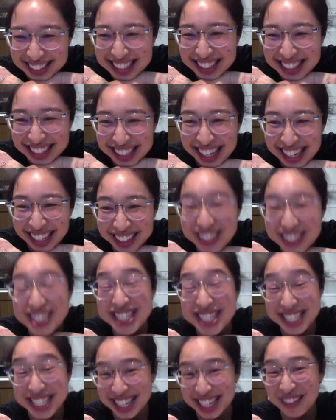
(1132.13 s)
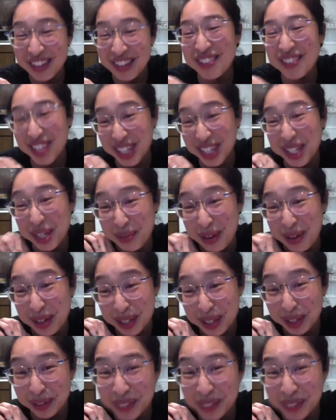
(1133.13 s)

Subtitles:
Yeah, Kristen, I'm talking about you.